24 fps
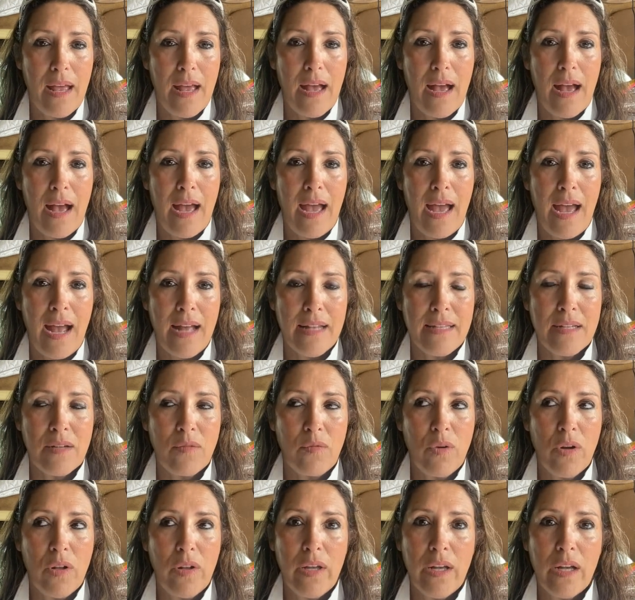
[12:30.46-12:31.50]
I had to
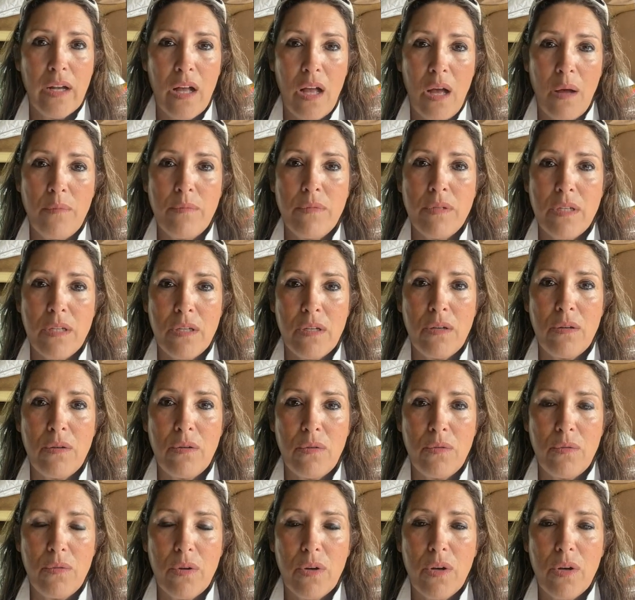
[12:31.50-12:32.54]
really come to